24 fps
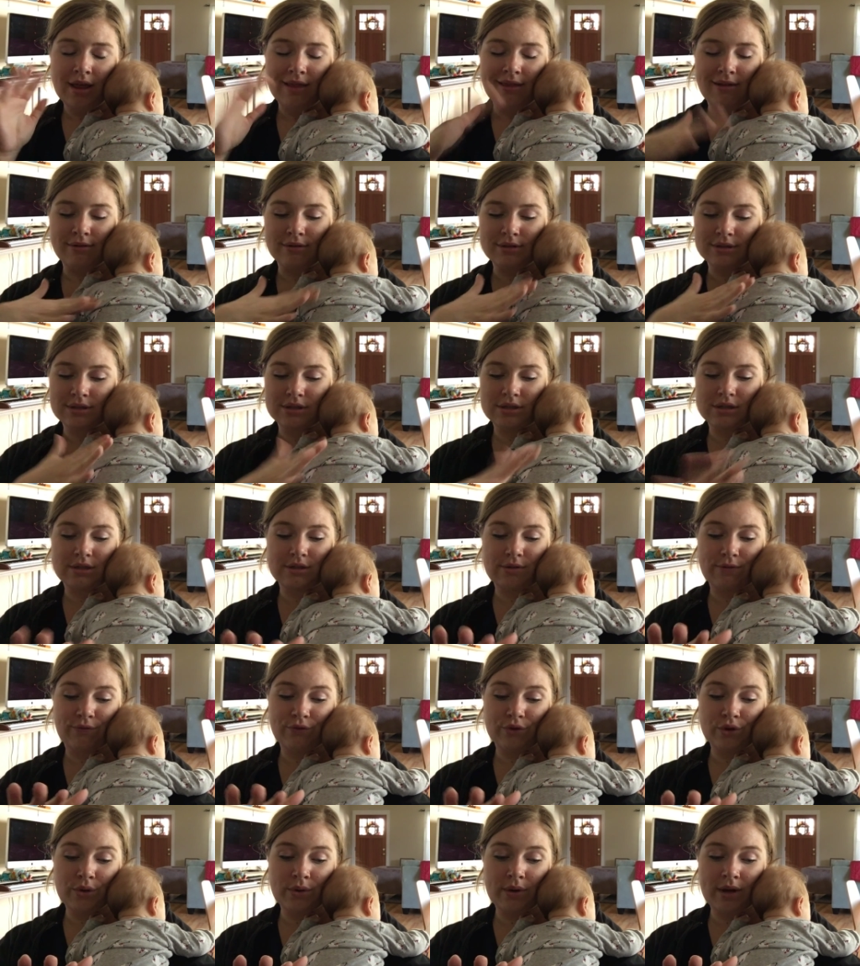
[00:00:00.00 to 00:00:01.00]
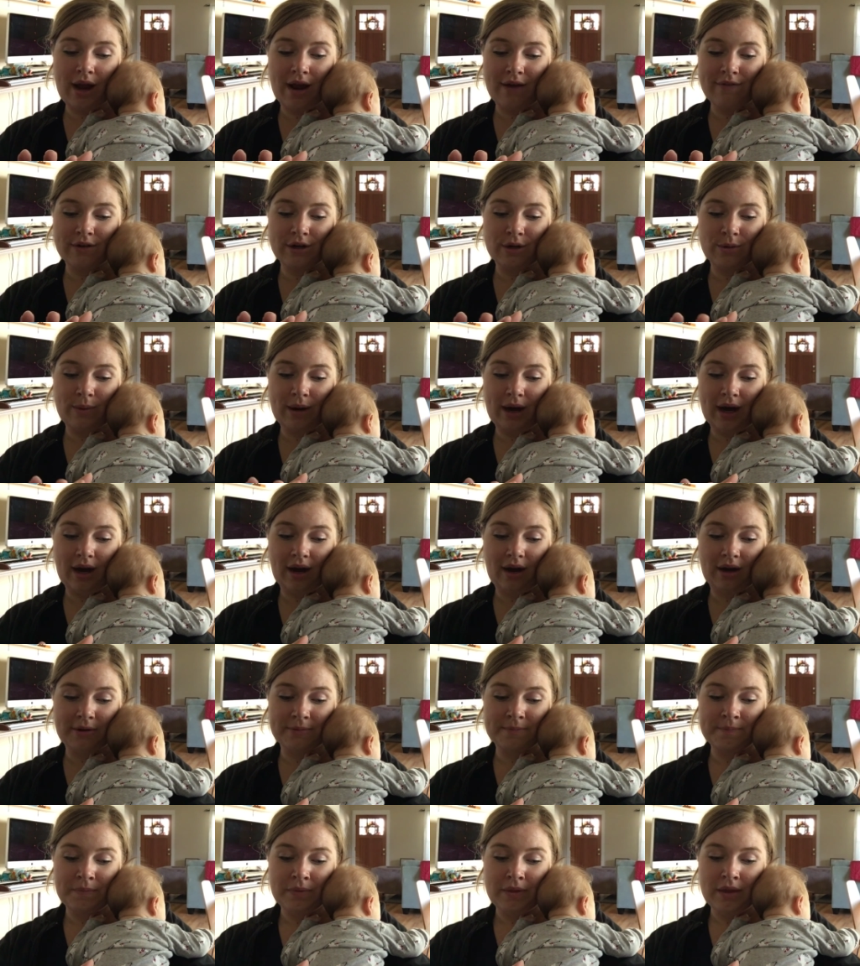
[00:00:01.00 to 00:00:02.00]
there was just fluid
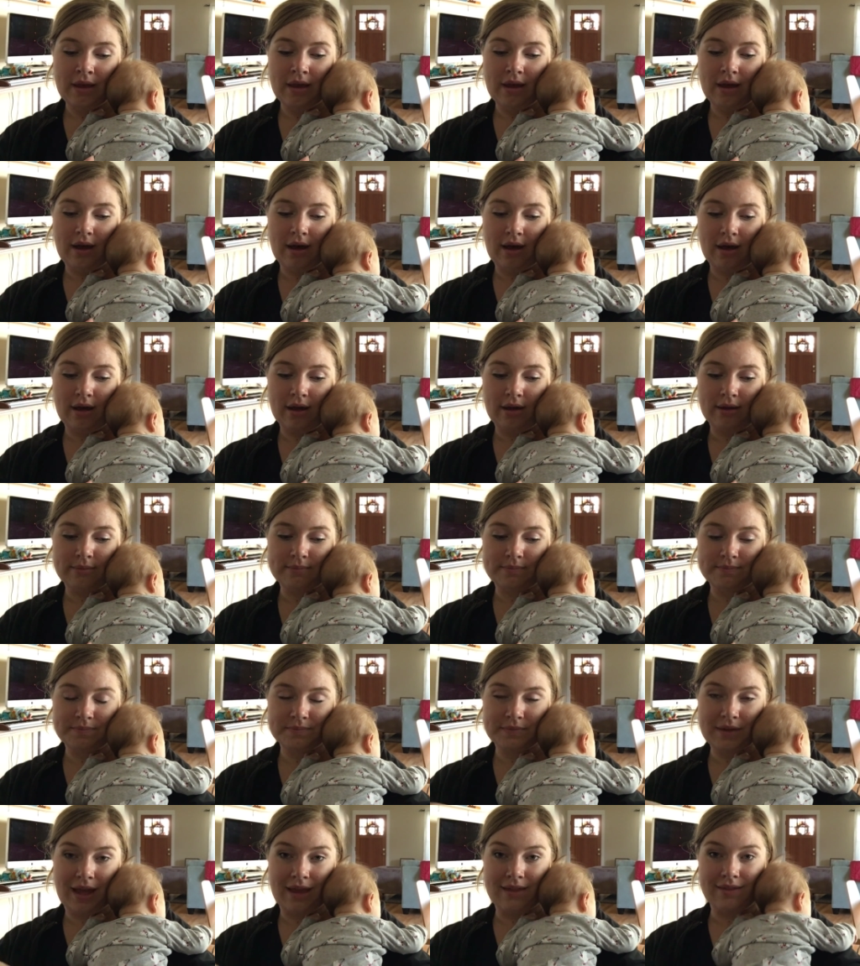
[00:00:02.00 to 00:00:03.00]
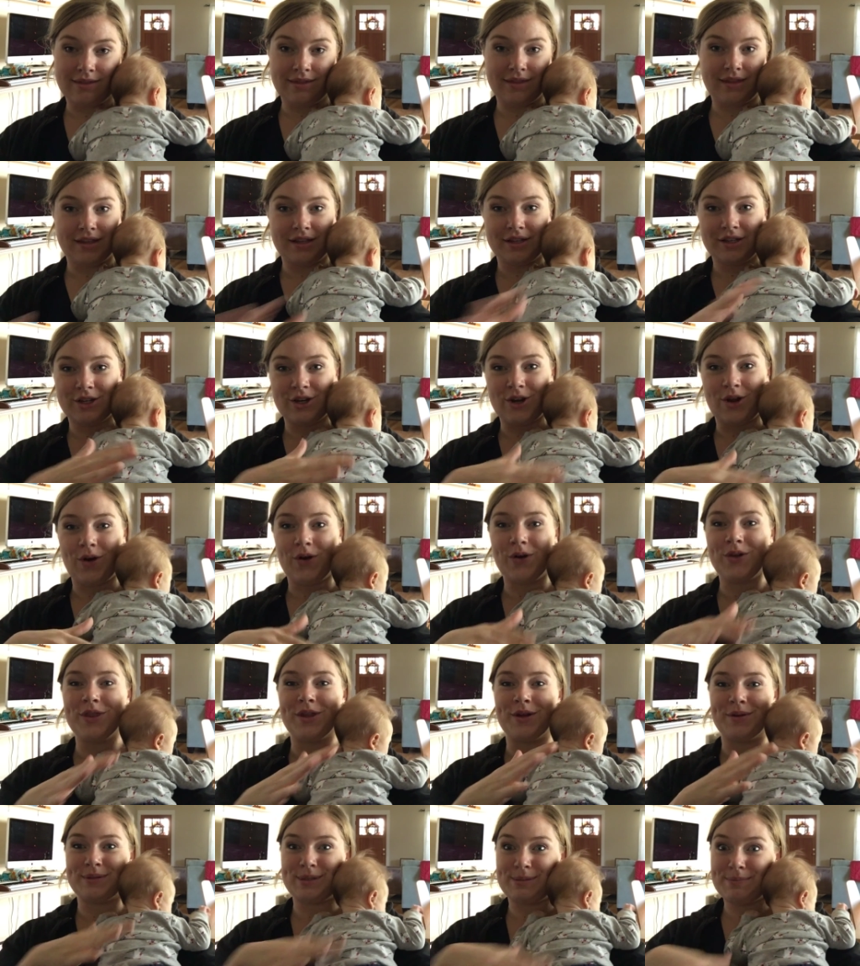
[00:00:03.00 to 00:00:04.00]
everywhere. And
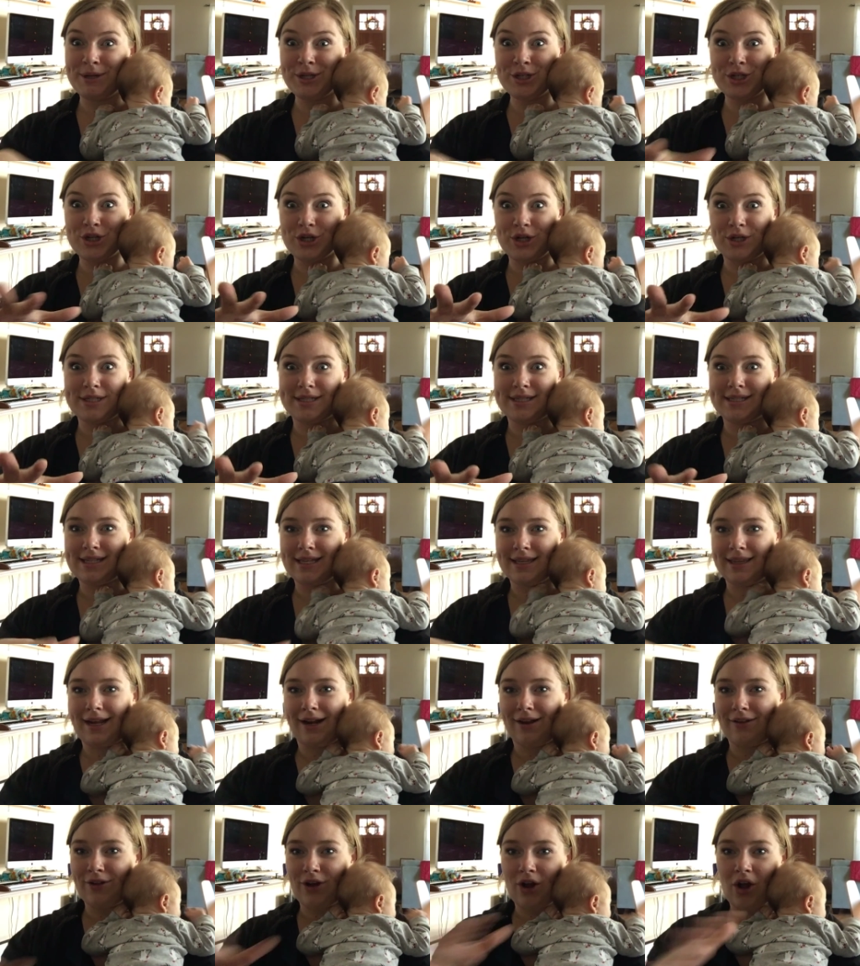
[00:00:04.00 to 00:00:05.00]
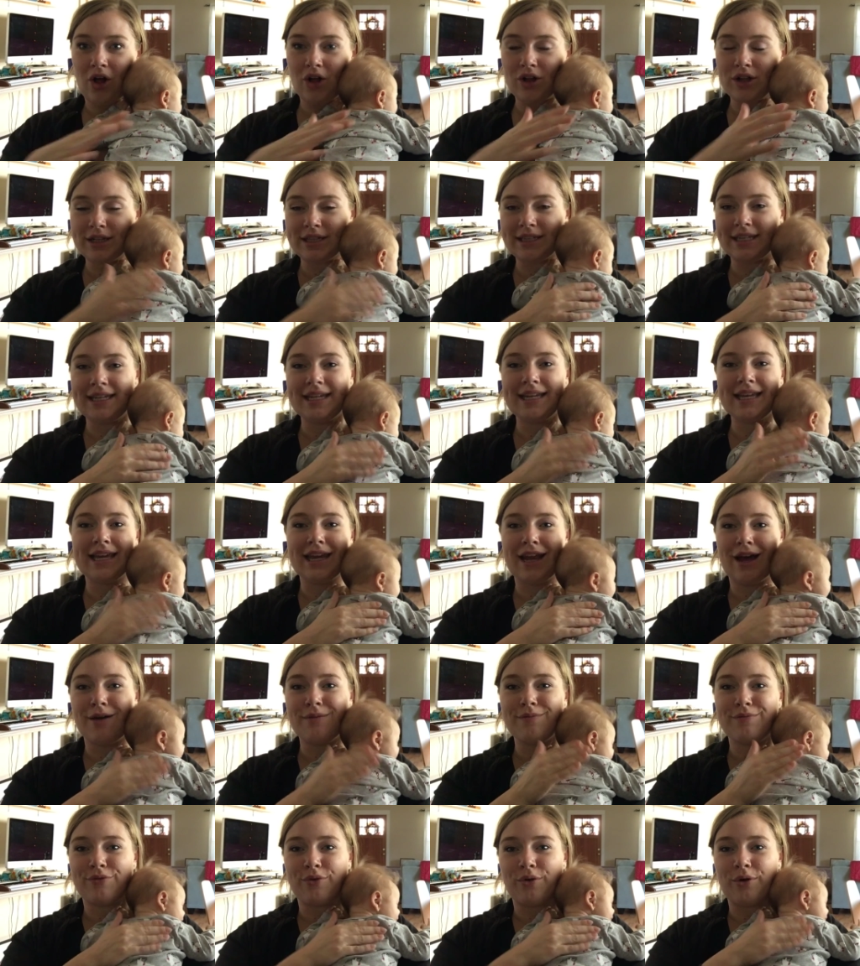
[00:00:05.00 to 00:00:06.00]
there was a bunch of nurses in there. They're all cleaning it
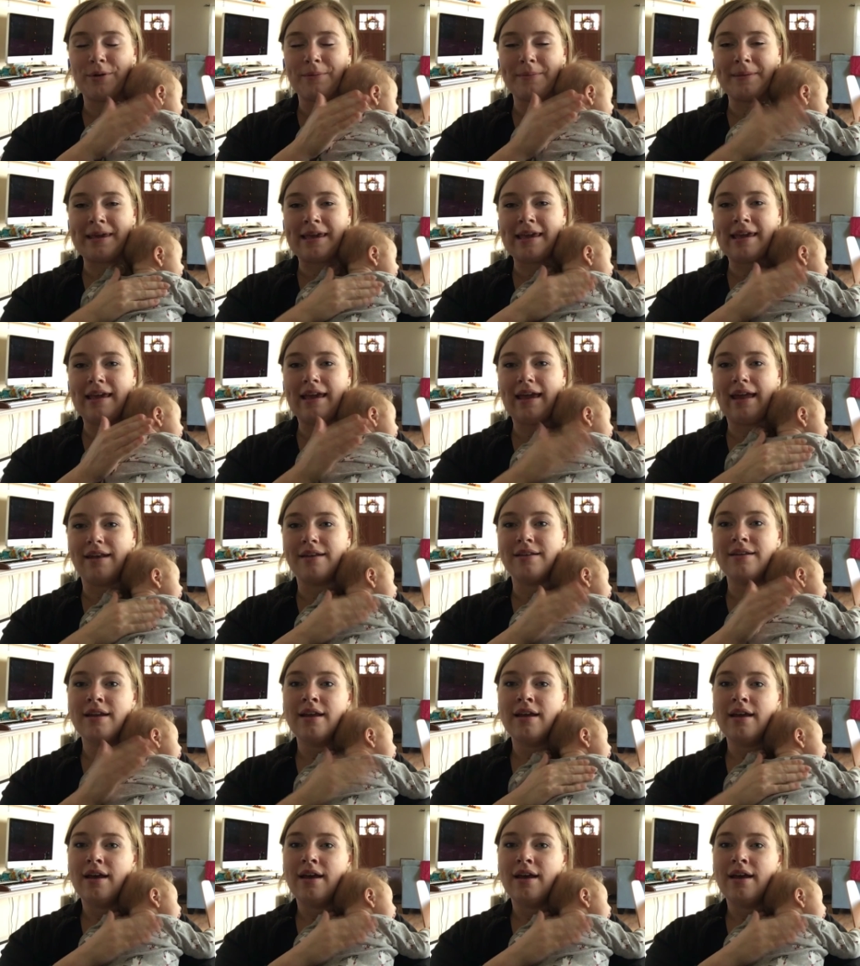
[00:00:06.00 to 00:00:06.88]
up for me. And